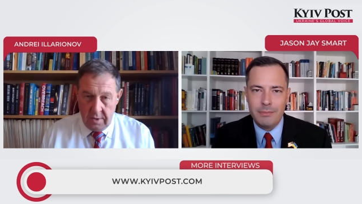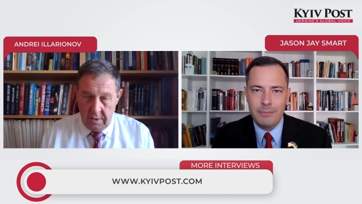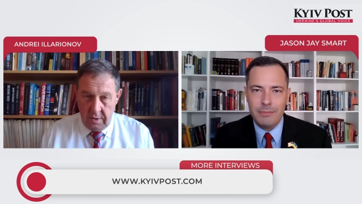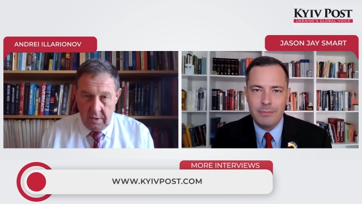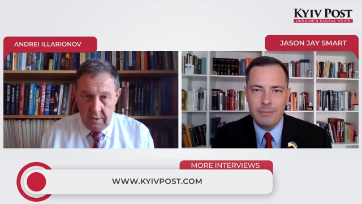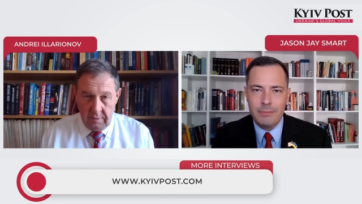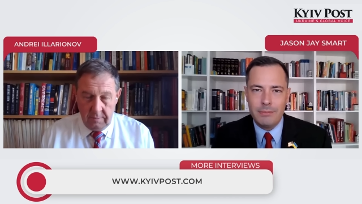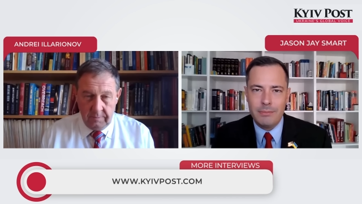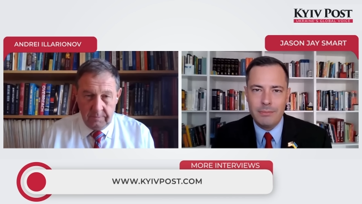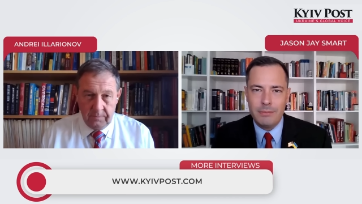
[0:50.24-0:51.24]

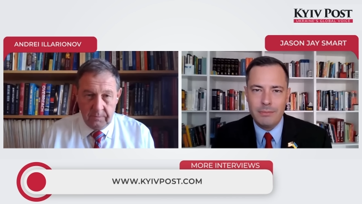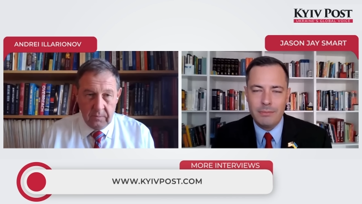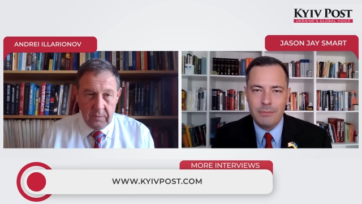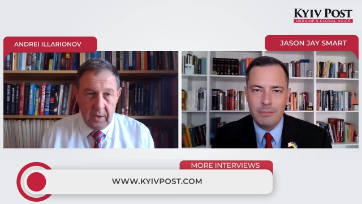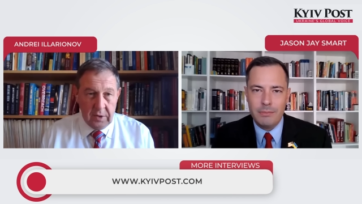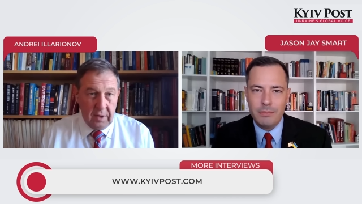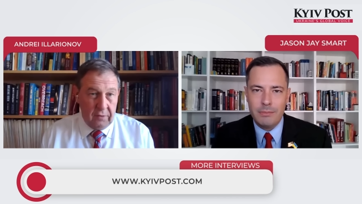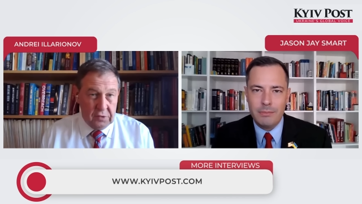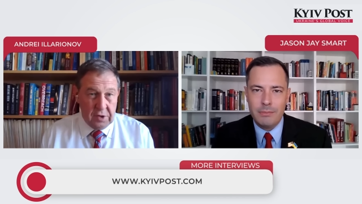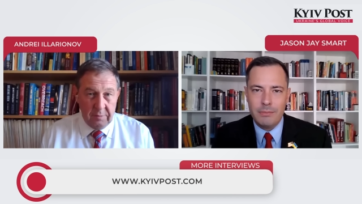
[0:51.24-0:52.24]
Speaker 1: I
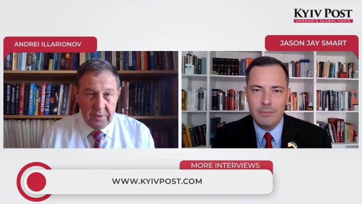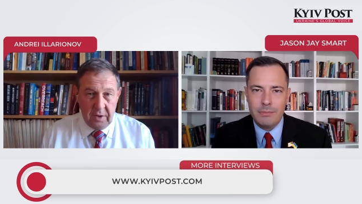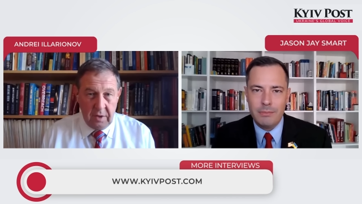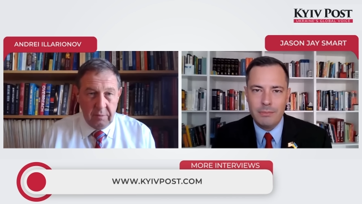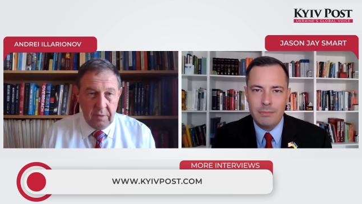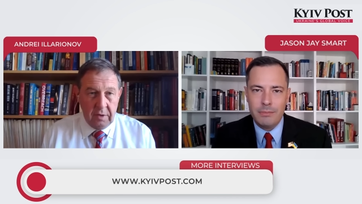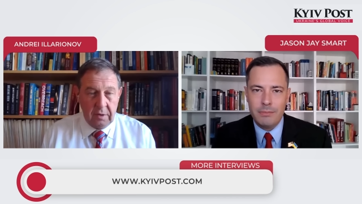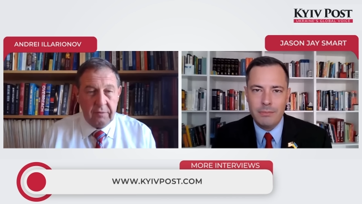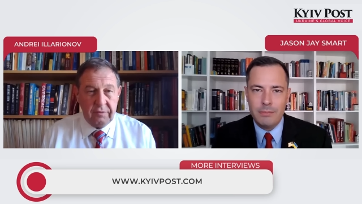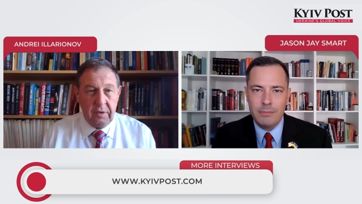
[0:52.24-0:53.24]
stayed for some time,
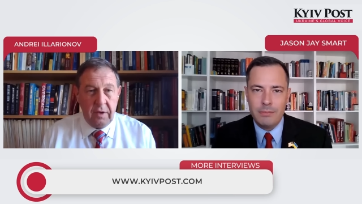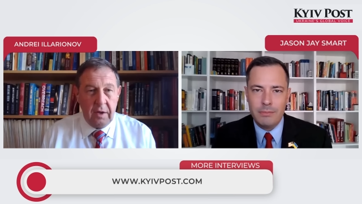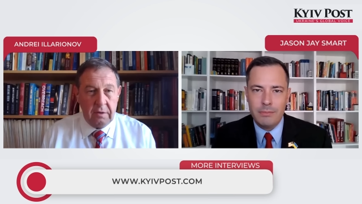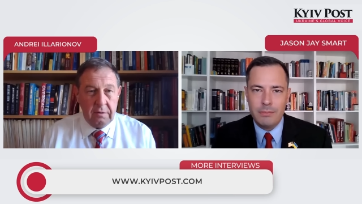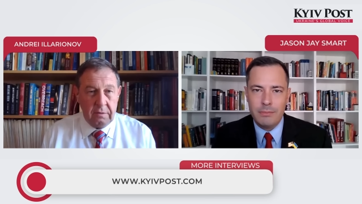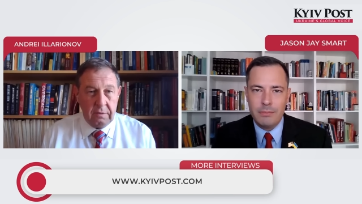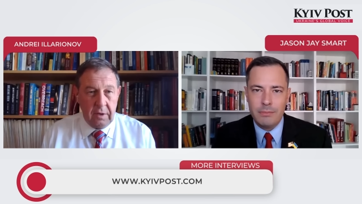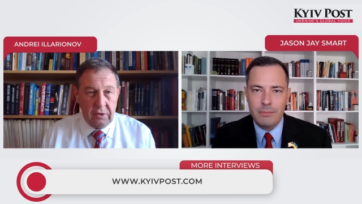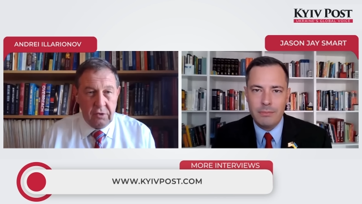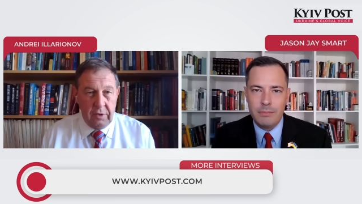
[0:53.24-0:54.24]
and after that,
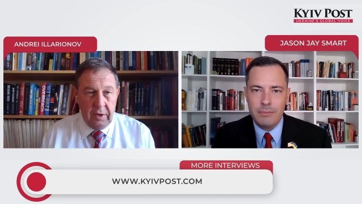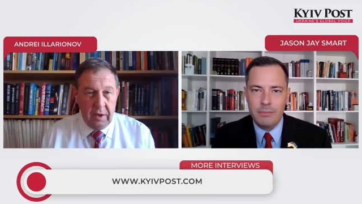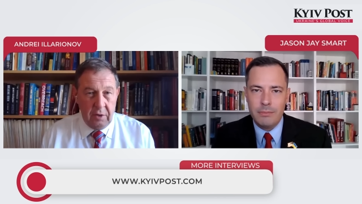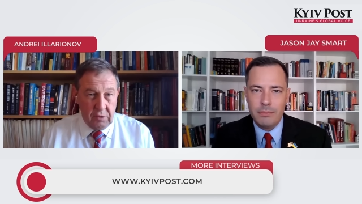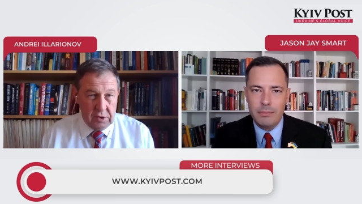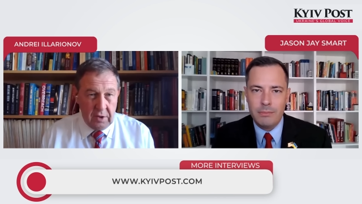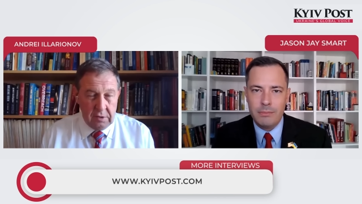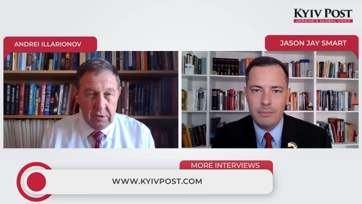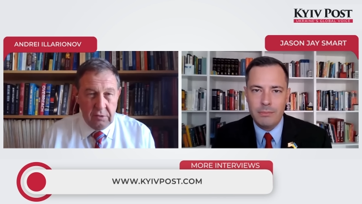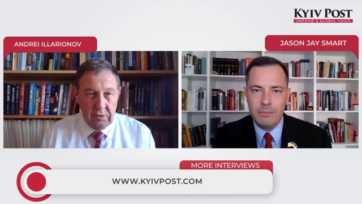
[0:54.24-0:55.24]
actually, I
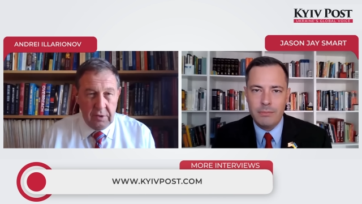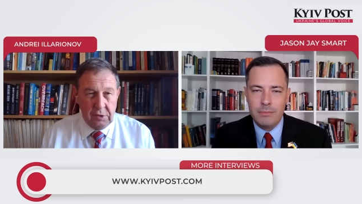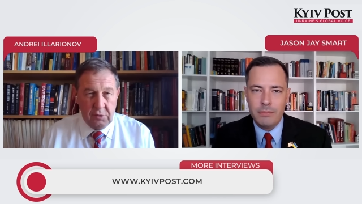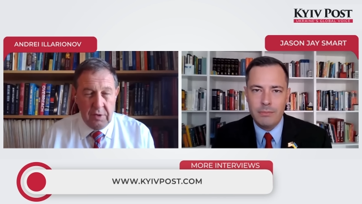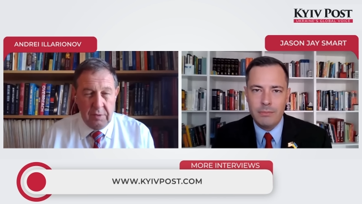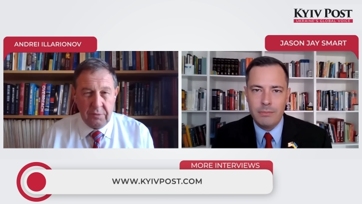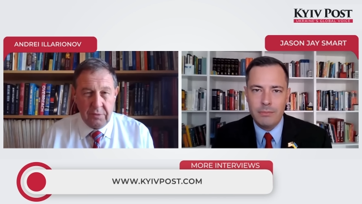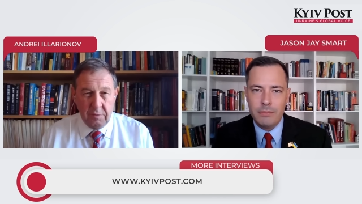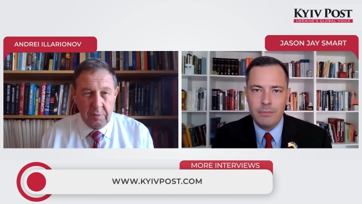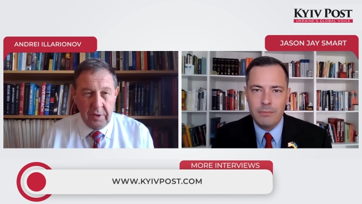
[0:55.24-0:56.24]
resigned. So that is why
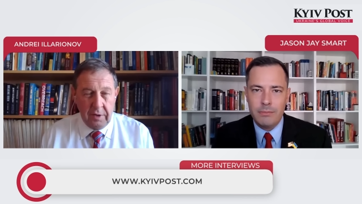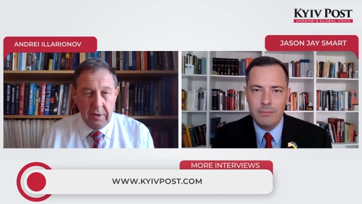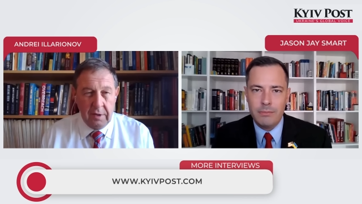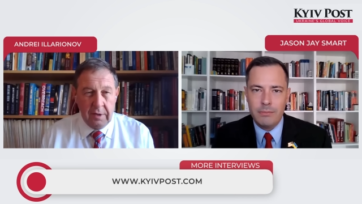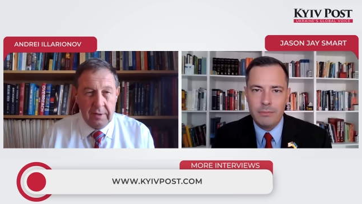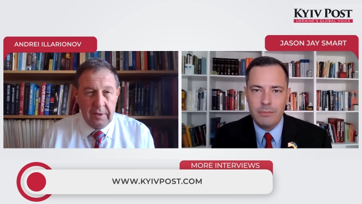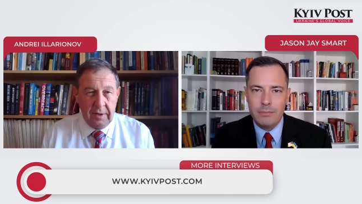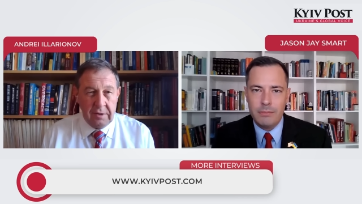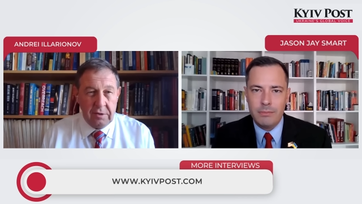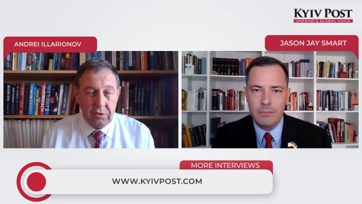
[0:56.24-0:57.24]
probably
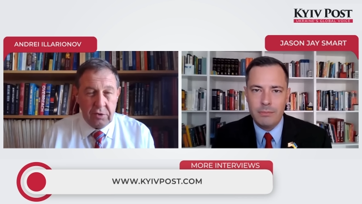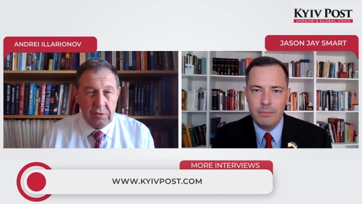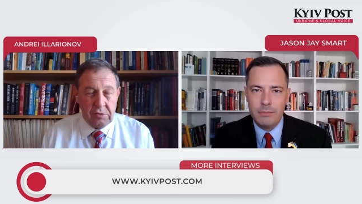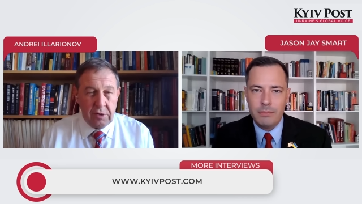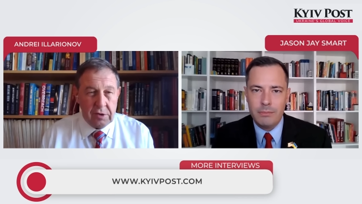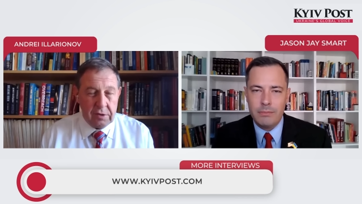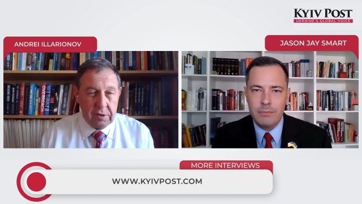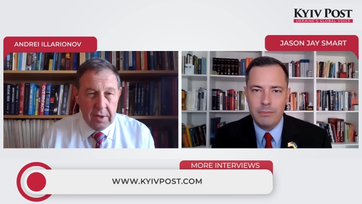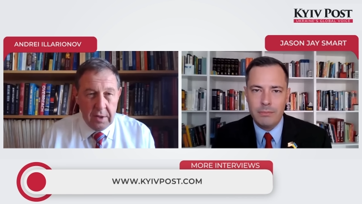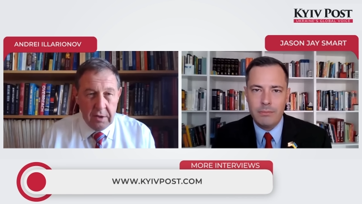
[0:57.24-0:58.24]
I did not use
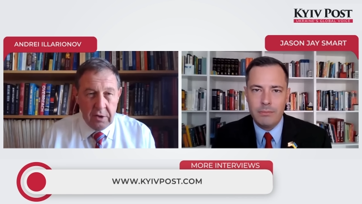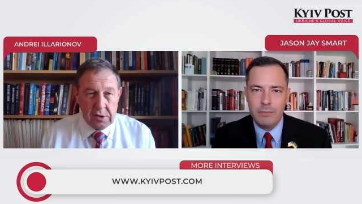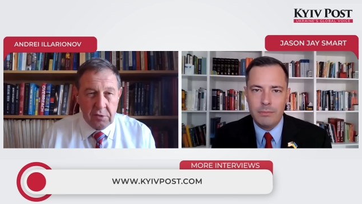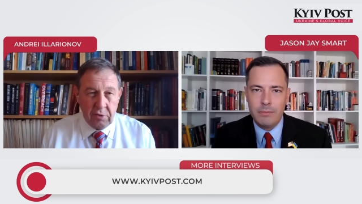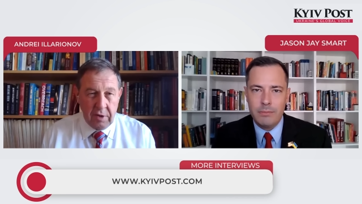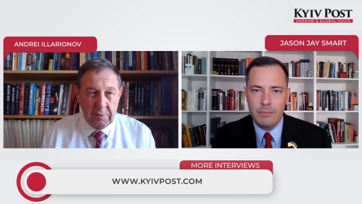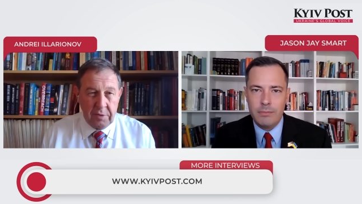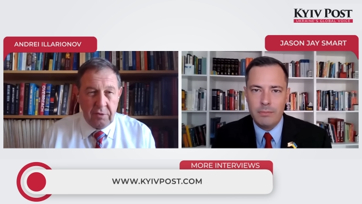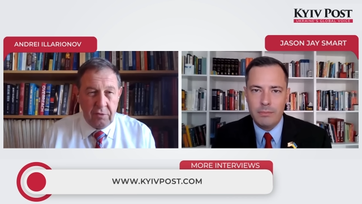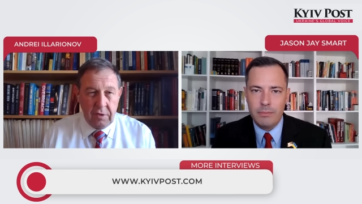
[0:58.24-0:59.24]
this historic
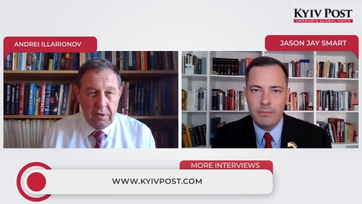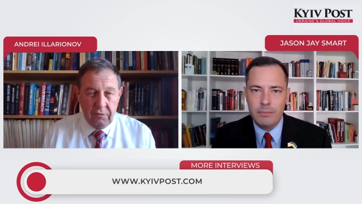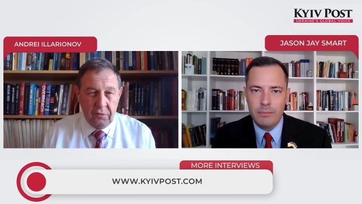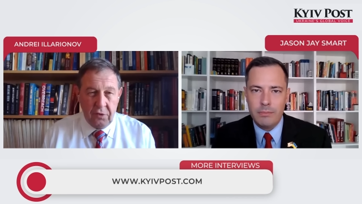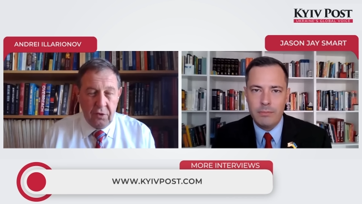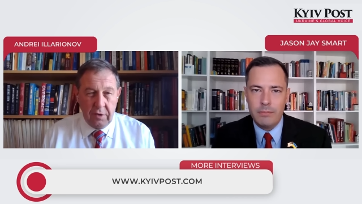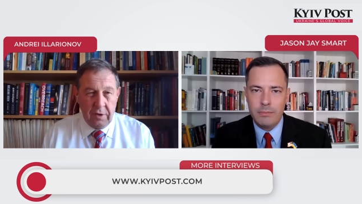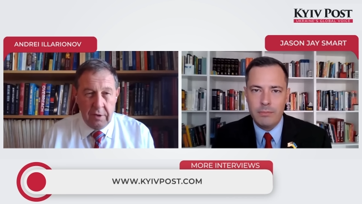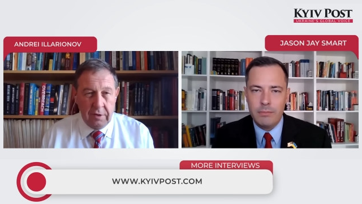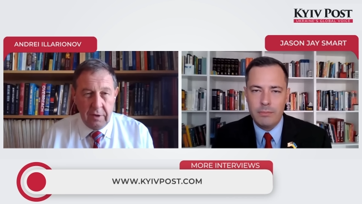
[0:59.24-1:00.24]
opportunity for
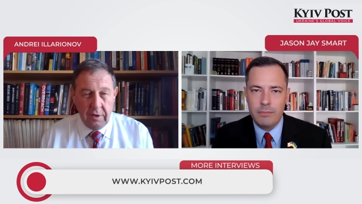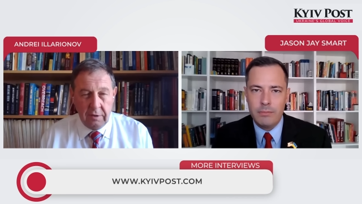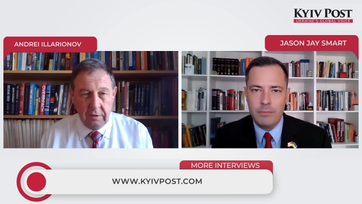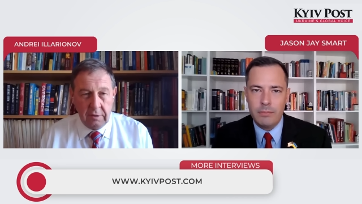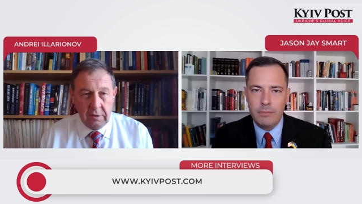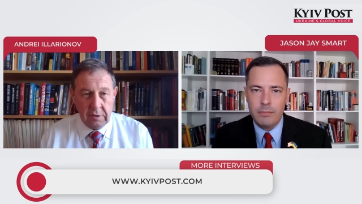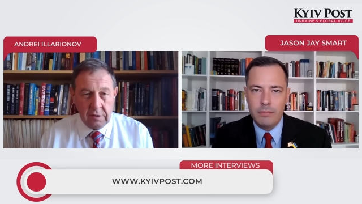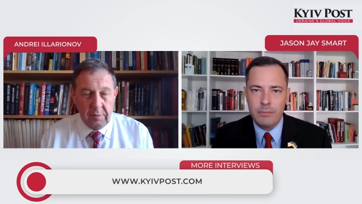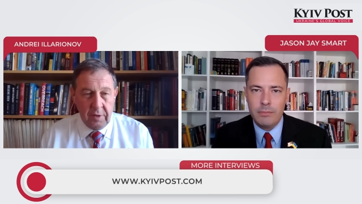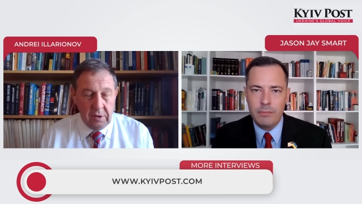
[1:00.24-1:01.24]
longer than
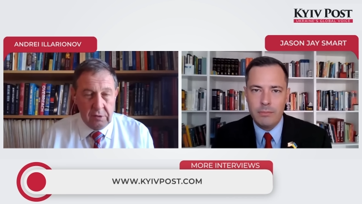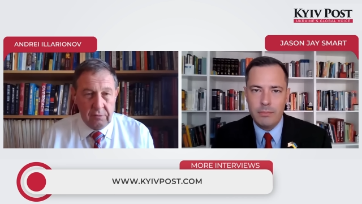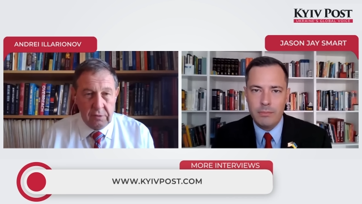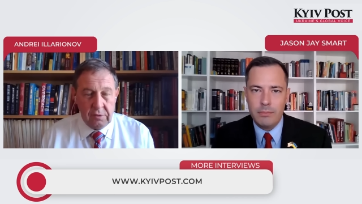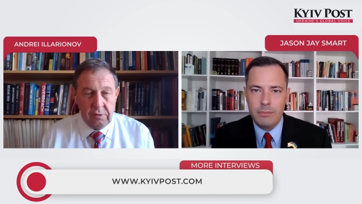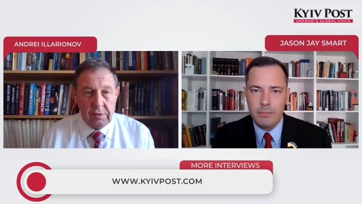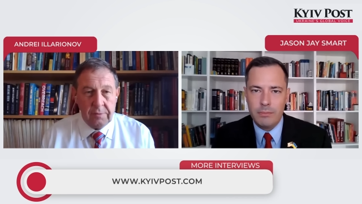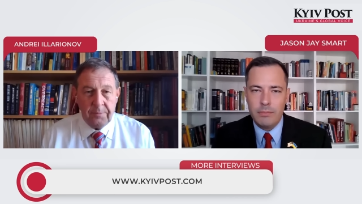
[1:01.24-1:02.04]
somebody else would do it.